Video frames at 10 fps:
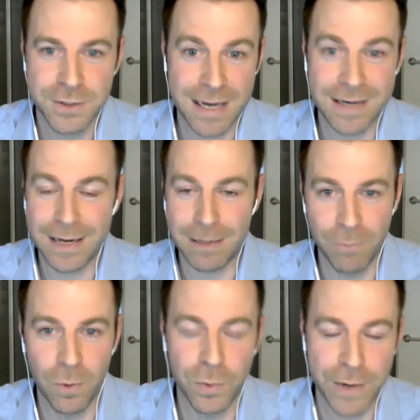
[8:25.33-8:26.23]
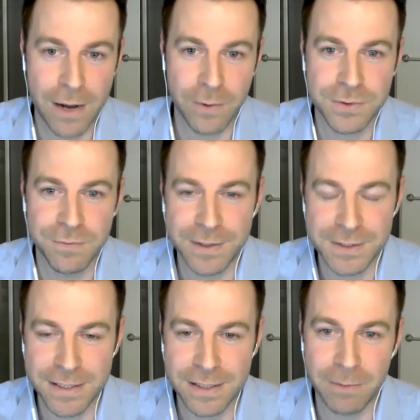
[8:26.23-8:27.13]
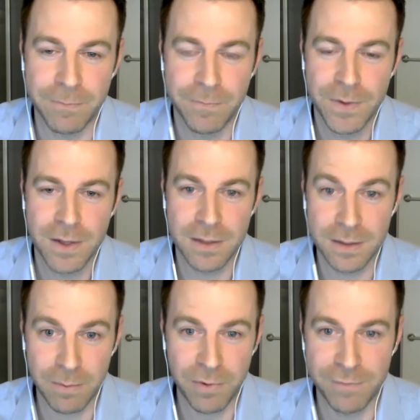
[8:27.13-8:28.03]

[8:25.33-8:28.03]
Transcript: to allocate more now to fixed income than